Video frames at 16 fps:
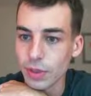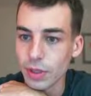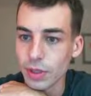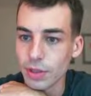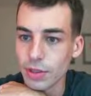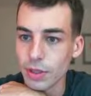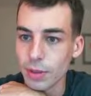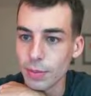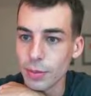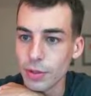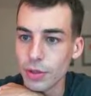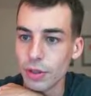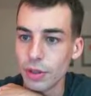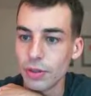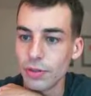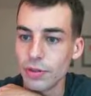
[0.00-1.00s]
Some
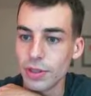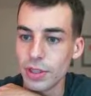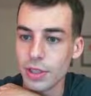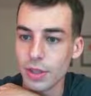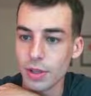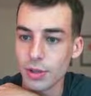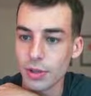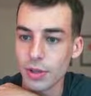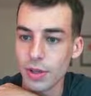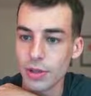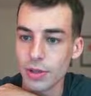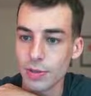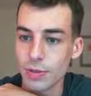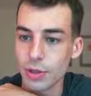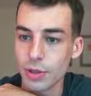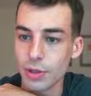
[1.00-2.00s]
solves? E also has
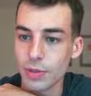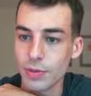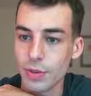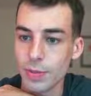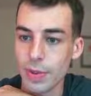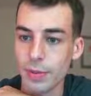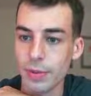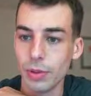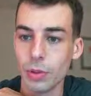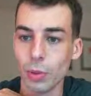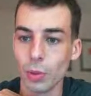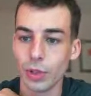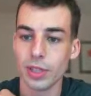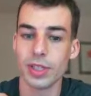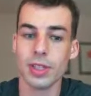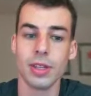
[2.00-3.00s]
some solves. Maybe you'll
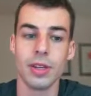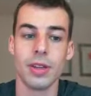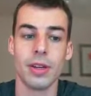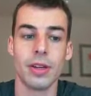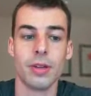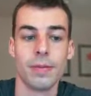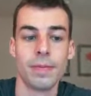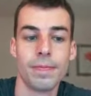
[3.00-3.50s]
read E then.